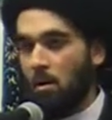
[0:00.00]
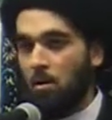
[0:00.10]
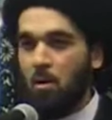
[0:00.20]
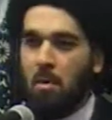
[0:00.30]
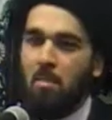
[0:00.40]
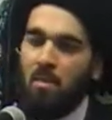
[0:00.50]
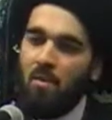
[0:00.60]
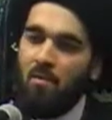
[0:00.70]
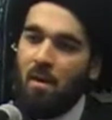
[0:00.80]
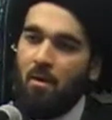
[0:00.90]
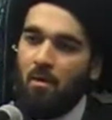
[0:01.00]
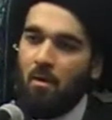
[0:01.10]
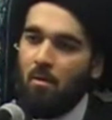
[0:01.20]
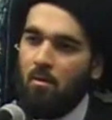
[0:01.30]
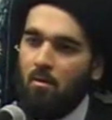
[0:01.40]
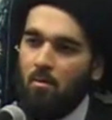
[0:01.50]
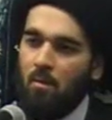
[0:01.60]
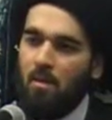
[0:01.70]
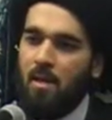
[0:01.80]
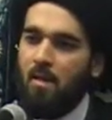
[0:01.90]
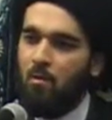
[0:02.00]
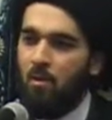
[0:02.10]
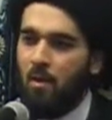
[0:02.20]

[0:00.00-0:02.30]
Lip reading: So maybe they fail the test with